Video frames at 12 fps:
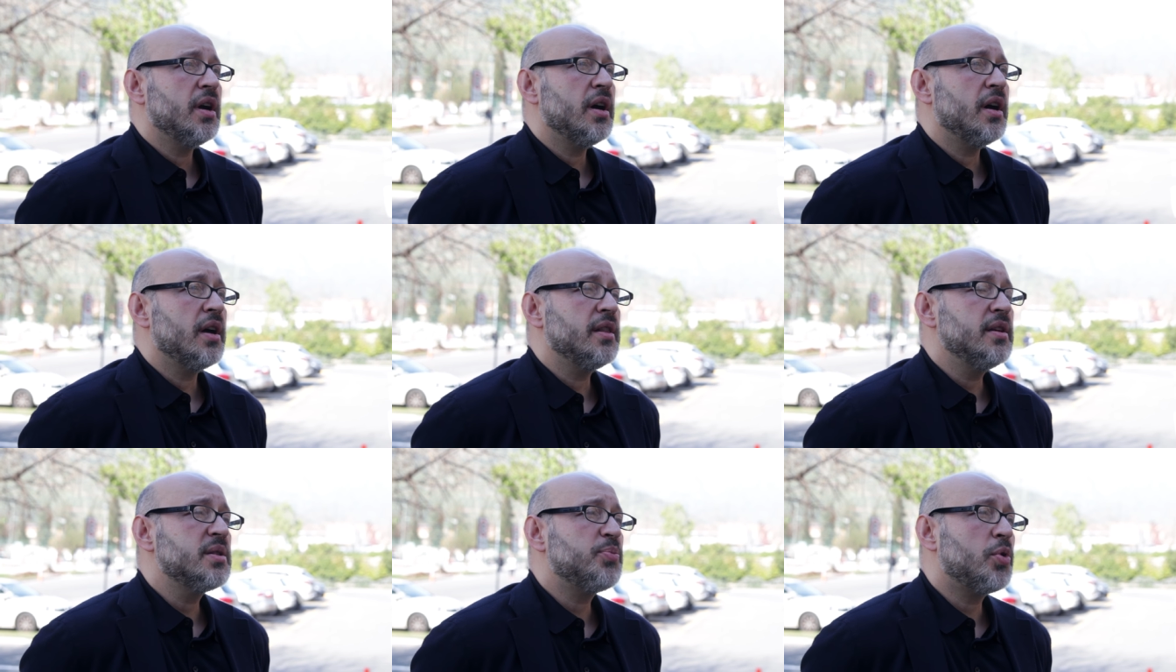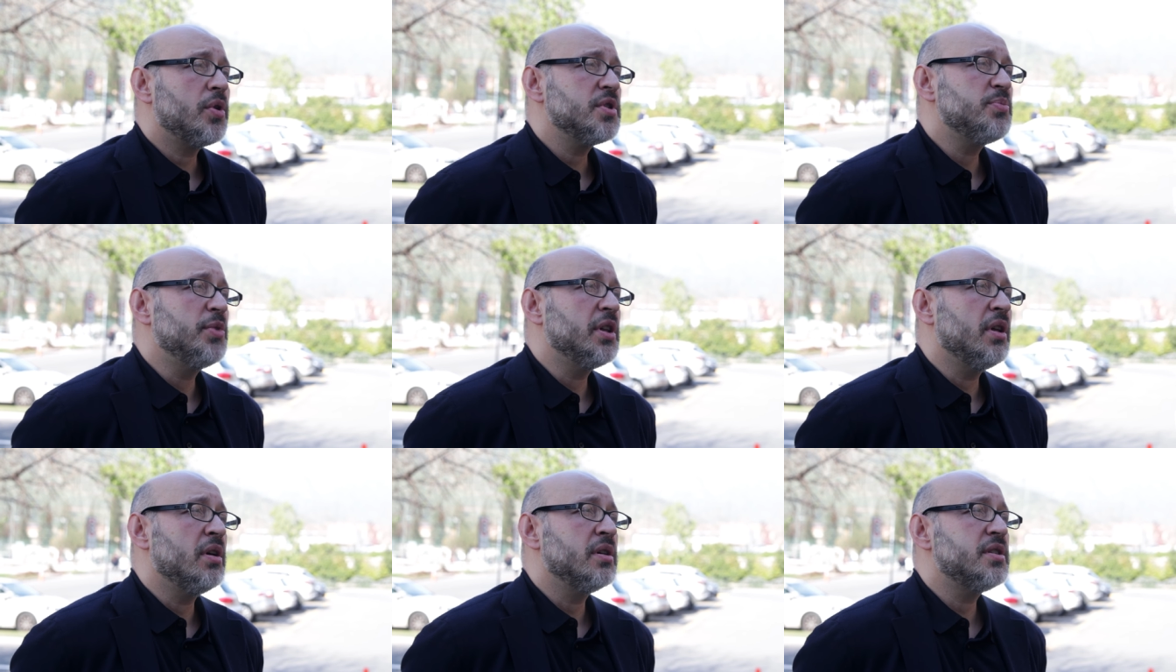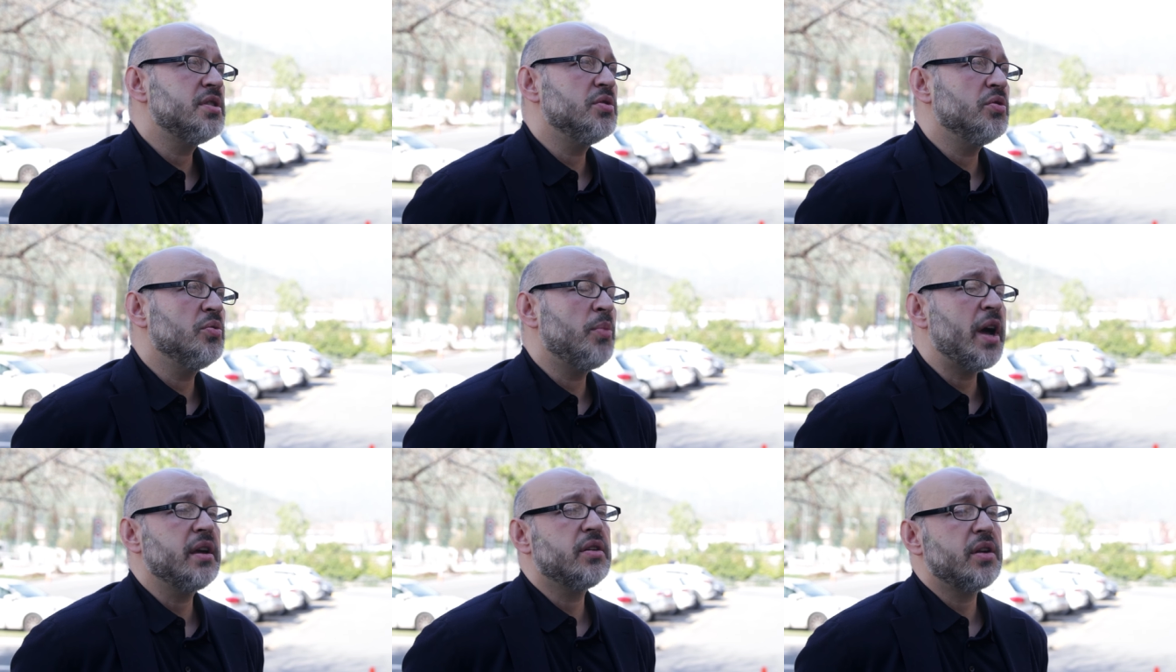Uh, these ports belong to
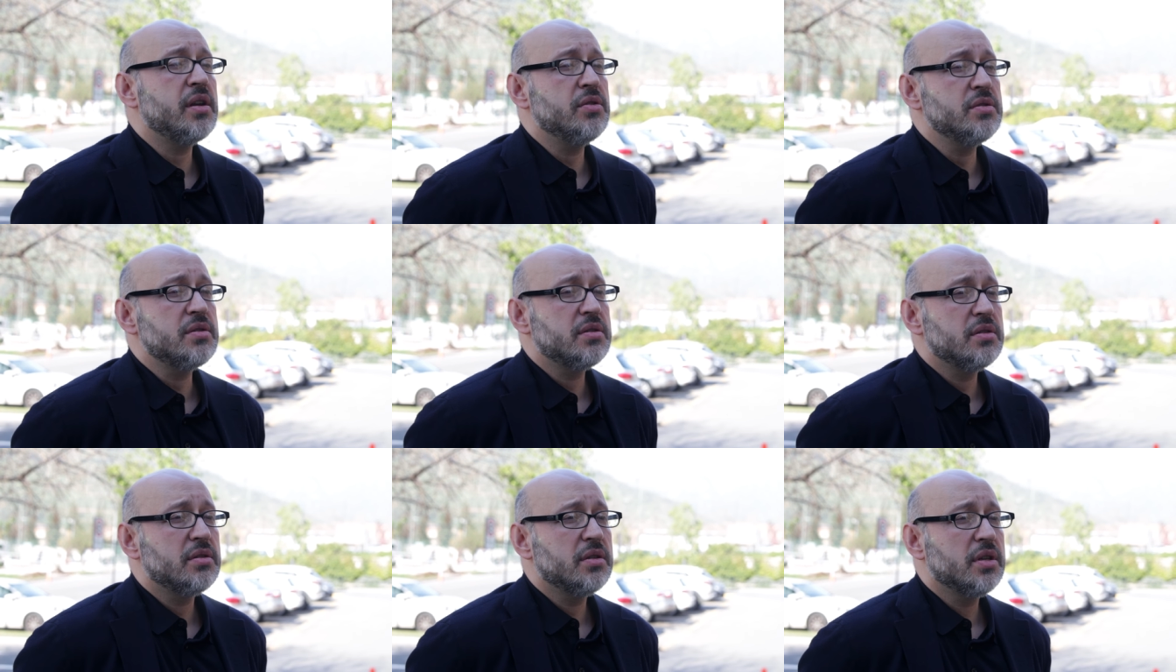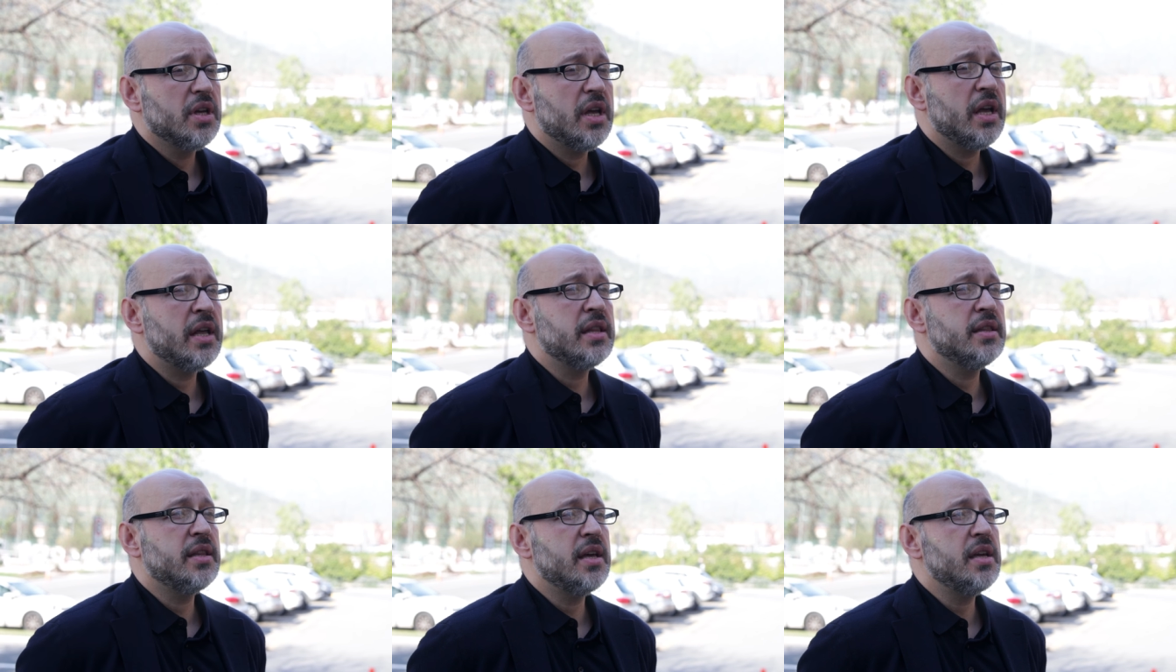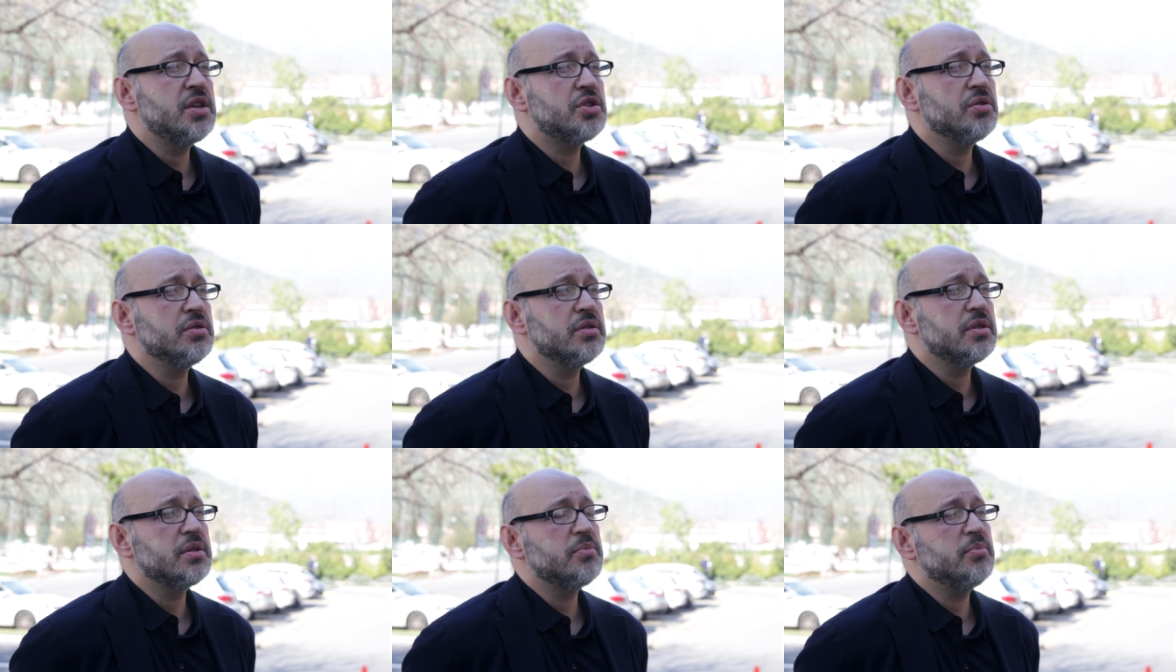microrayons, and they should
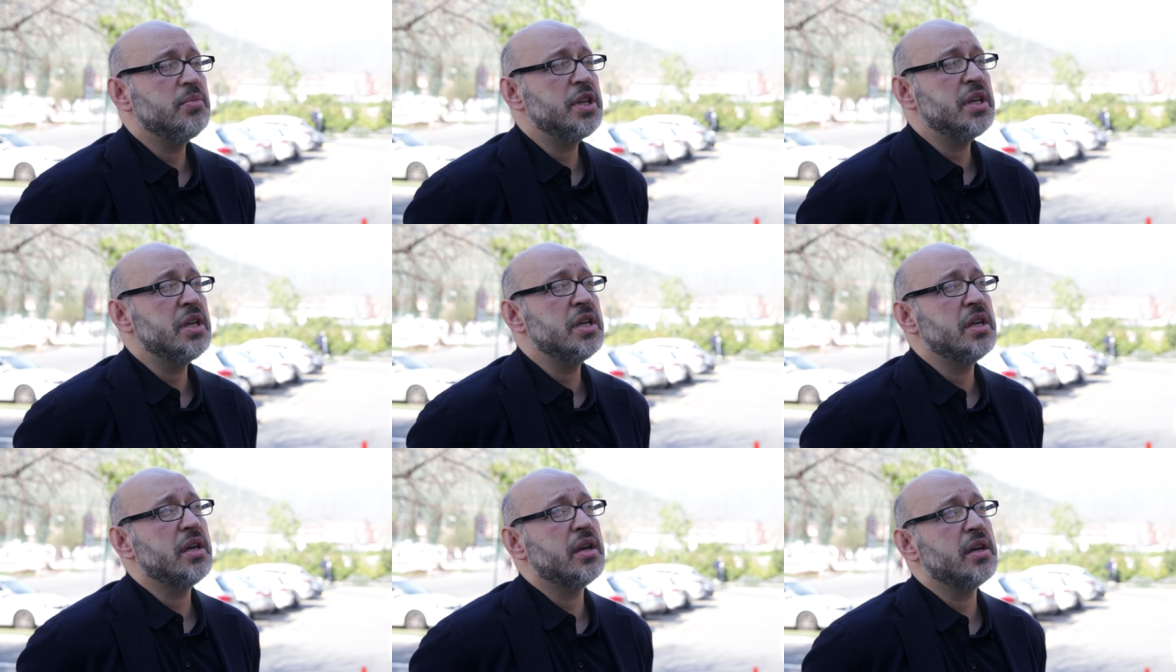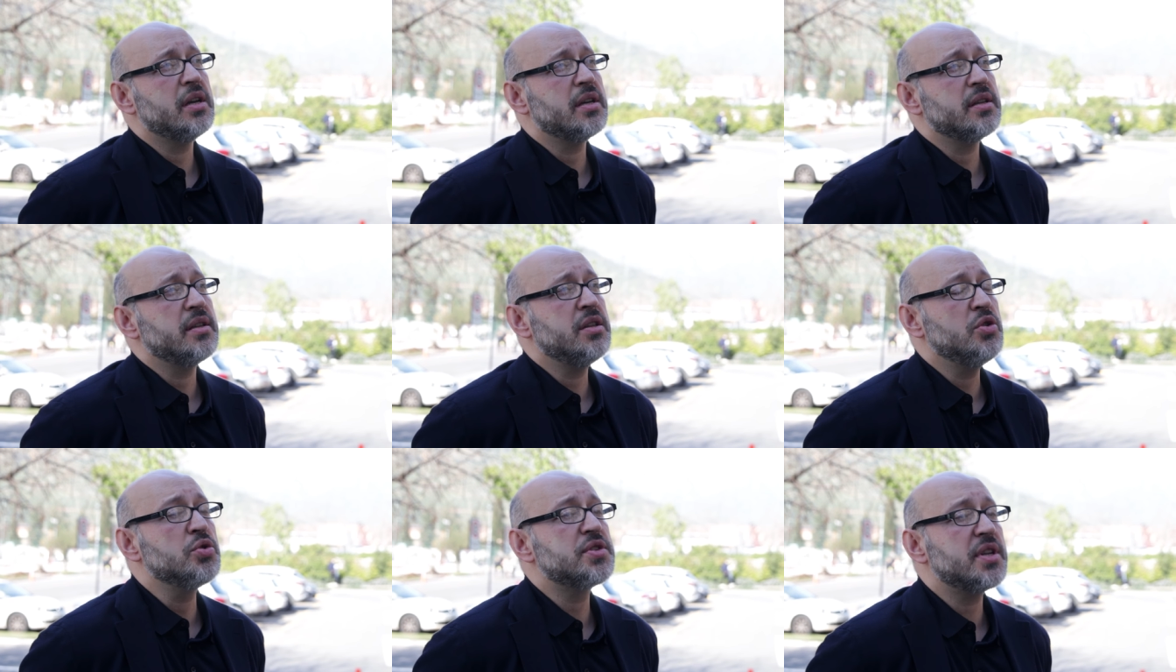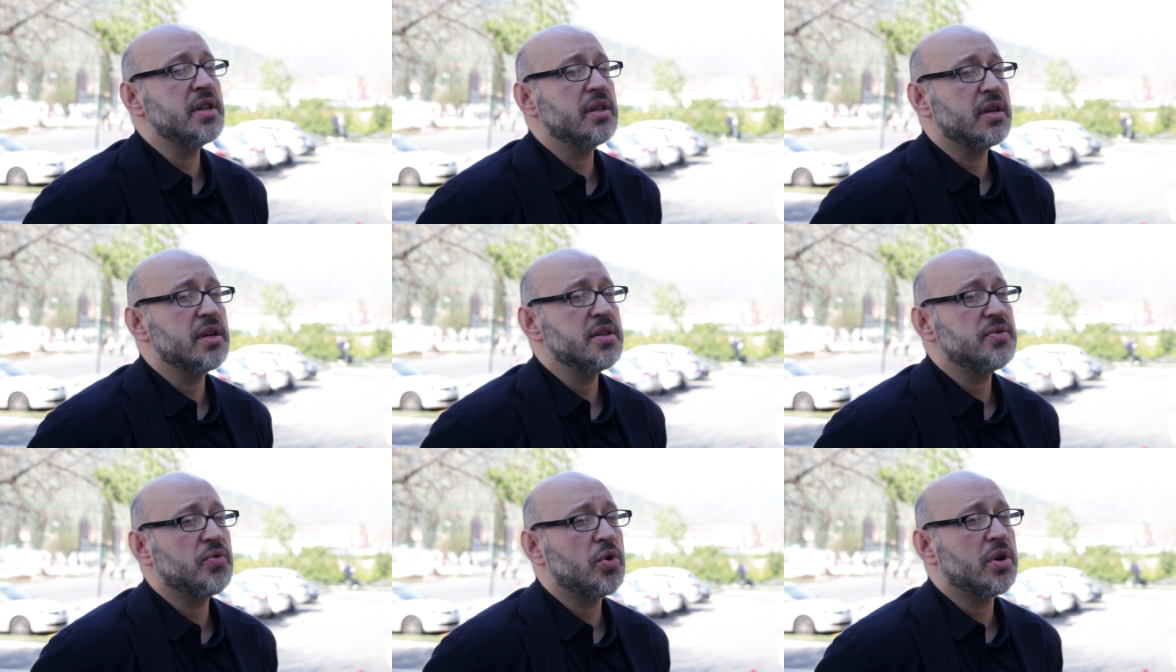be uh, new
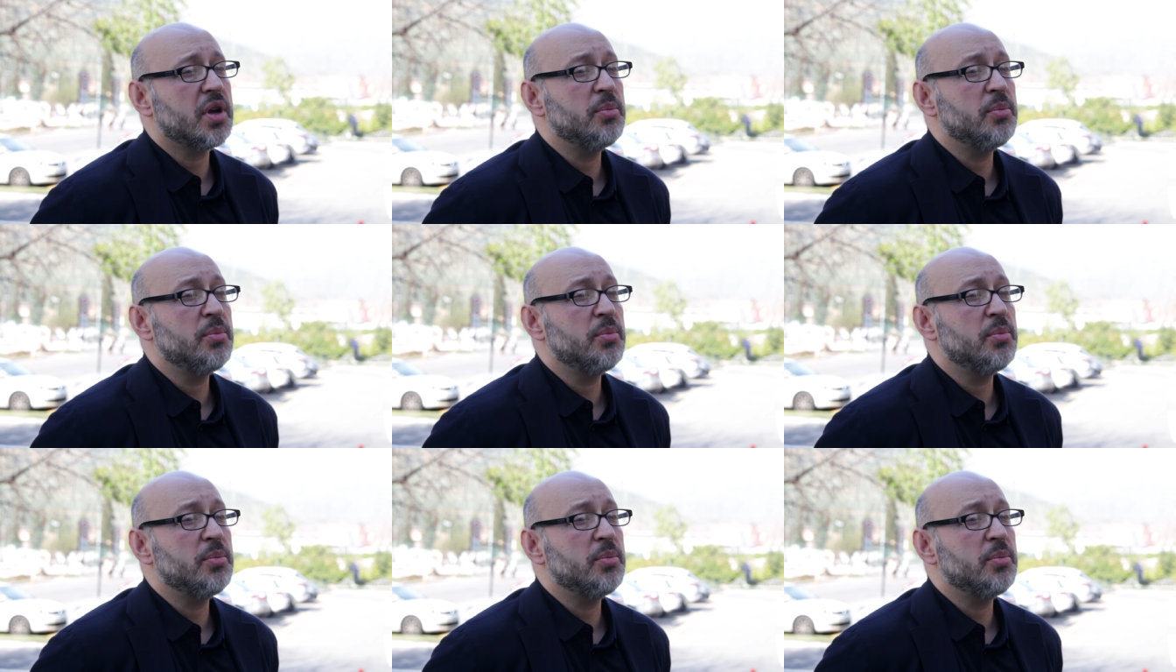centers for